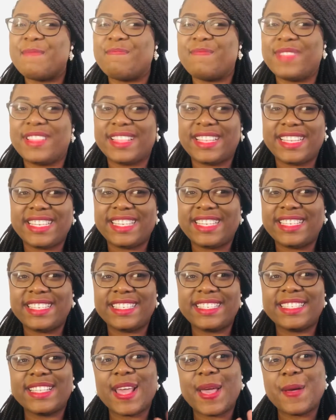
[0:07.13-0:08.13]

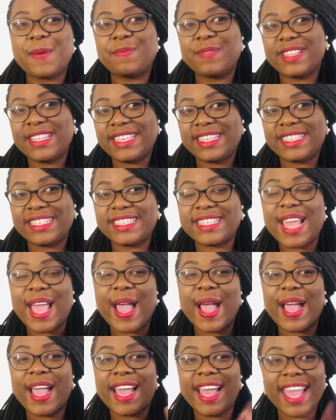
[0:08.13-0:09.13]
please
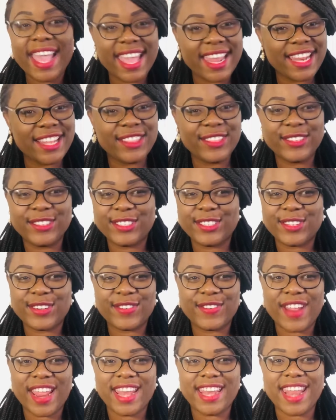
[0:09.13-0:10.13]
go ahead and do so
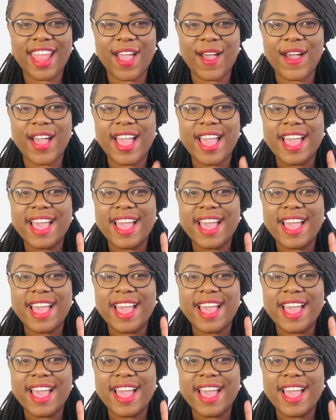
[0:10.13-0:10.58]
right now.